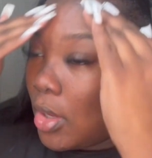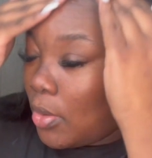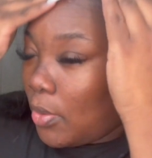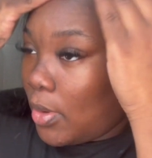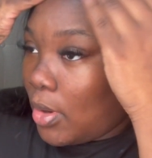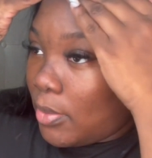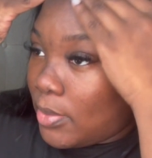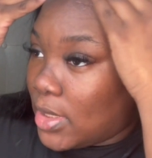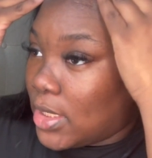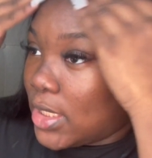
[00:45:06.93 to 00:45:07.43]
We're
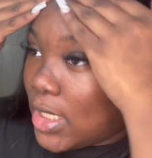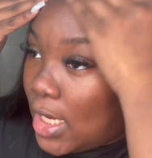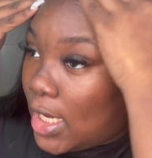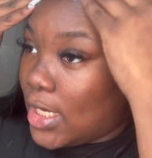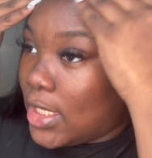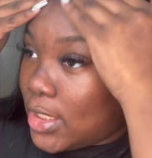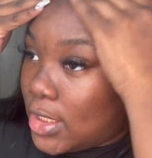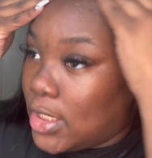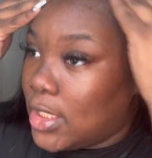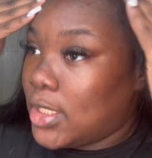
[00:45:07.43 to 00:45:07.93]
gonna
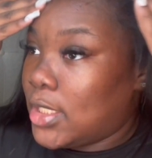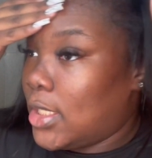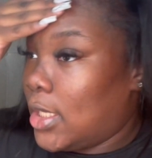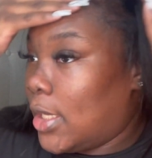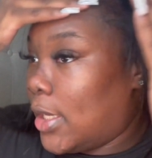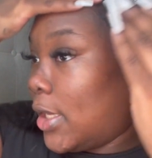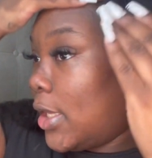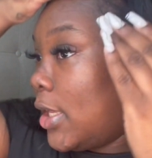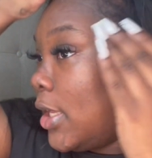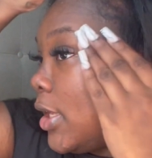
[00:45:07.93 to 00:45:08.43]
massage this
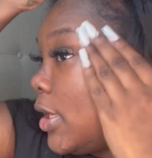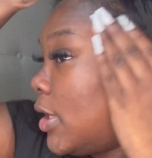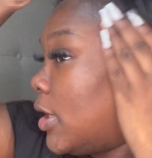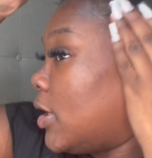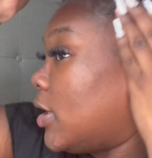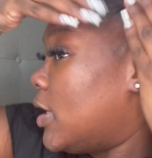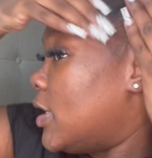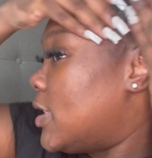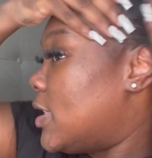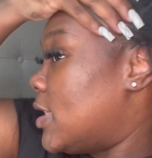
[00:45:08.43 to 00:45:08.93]
in.
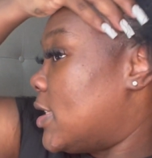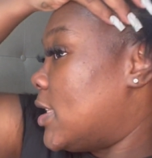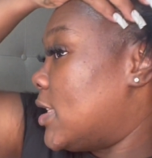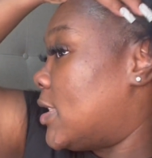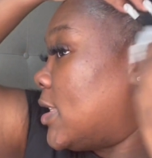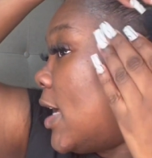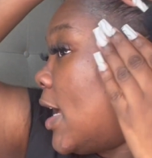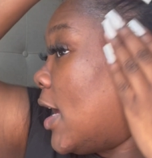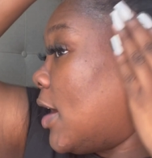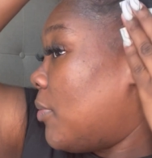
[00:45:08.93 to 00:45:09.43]
This is the
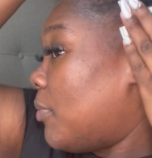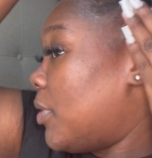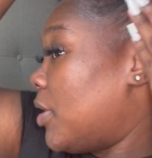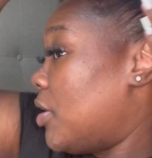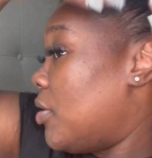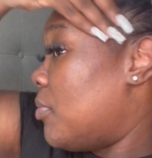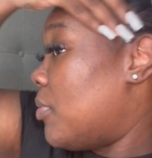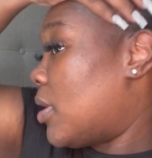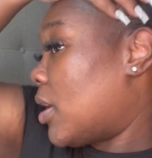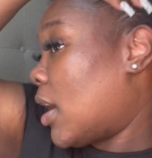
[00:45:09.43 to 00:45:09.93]
time where
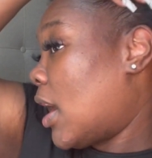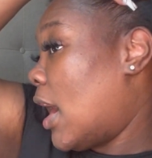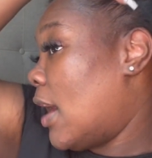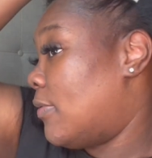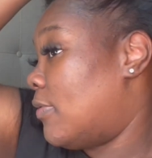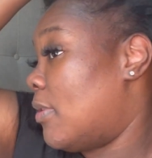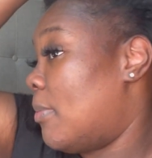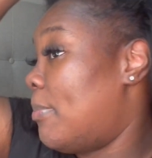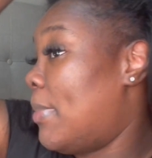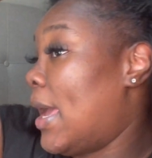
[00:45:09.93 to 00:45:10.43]
you want to call
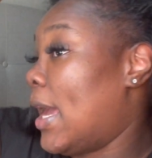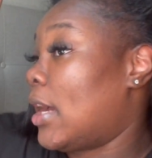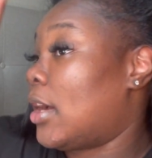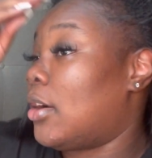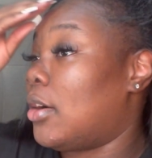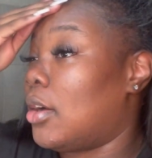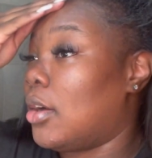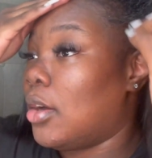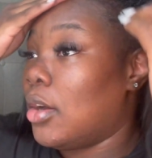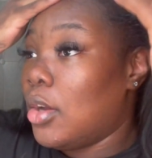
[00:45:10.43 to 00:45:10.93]
for
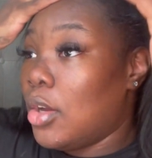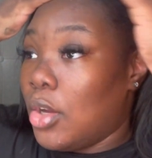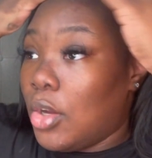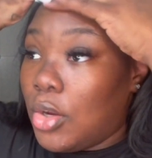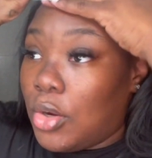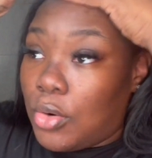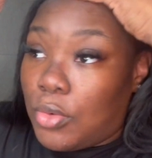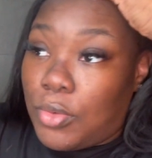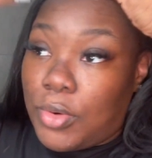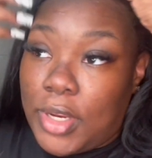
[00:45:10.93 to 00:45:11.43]
backup
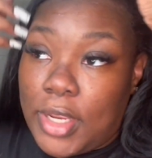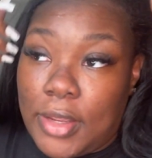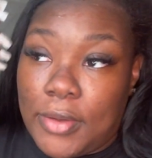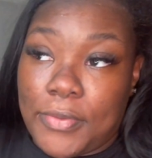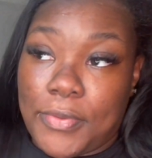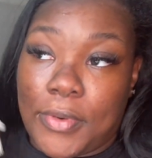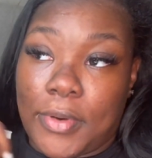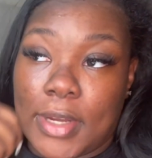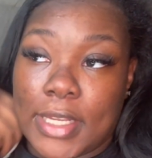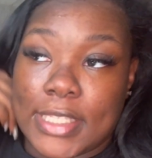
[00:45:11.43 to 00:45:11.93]

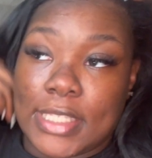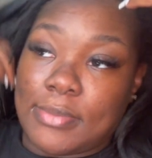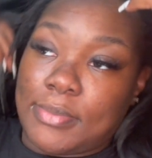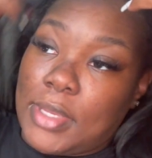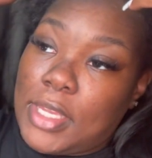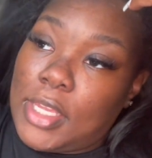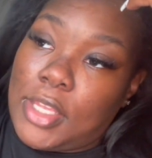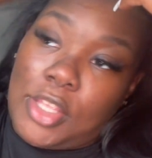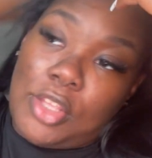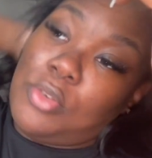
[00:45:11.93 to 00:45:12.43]

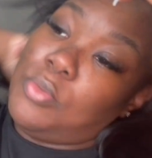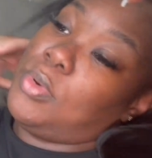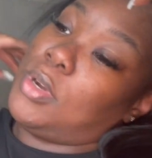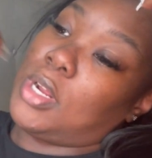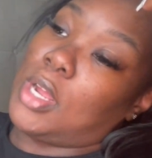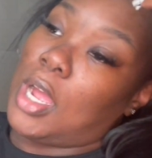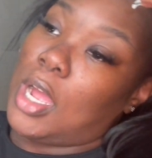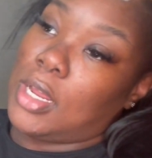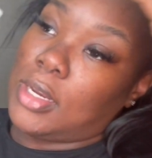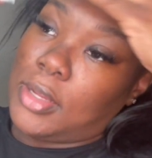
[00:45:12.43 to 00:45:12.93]
reinforcement. You want
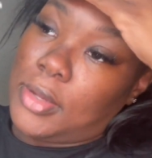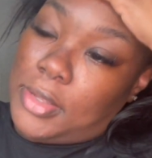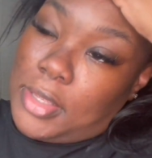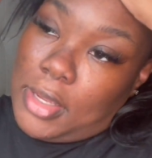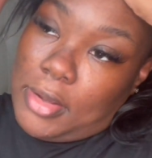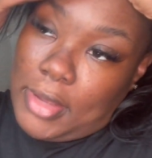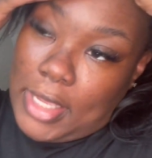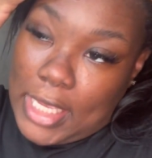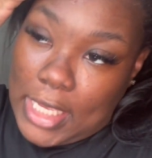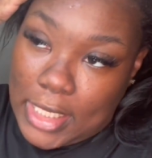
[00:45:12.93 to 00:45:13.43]
to call on
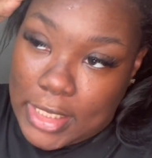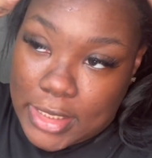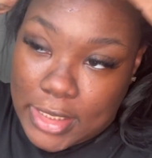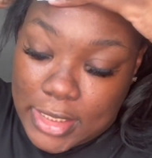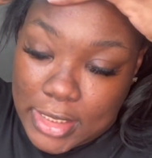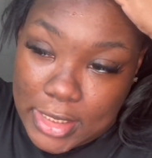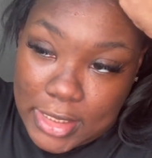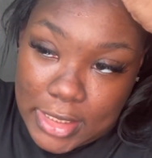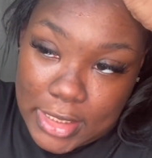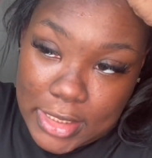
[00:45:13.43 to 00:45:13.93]
your
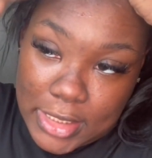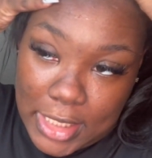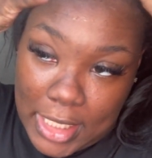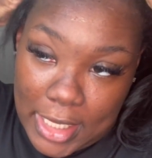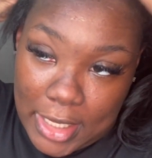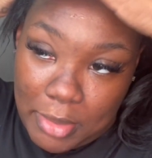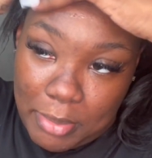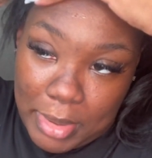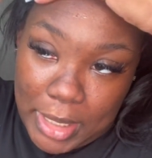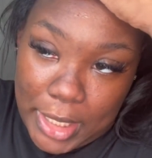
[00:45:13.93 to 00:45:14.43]
ancestors'
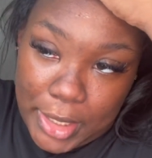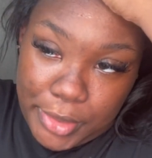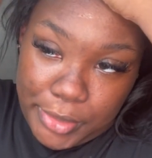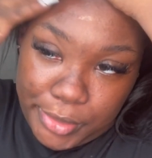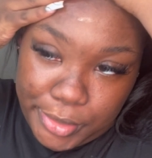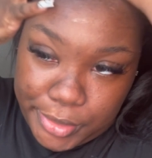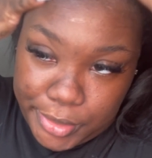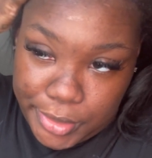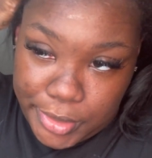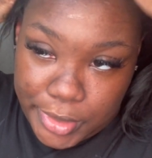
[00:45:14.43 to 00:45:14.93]

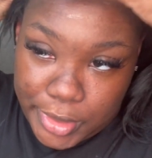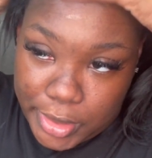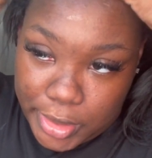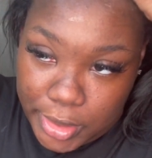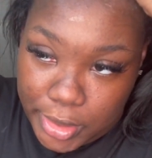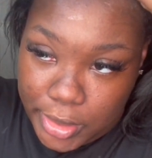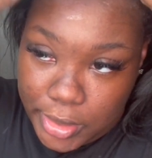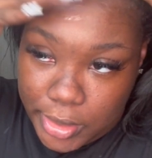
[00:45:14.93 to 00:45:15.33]
elbows.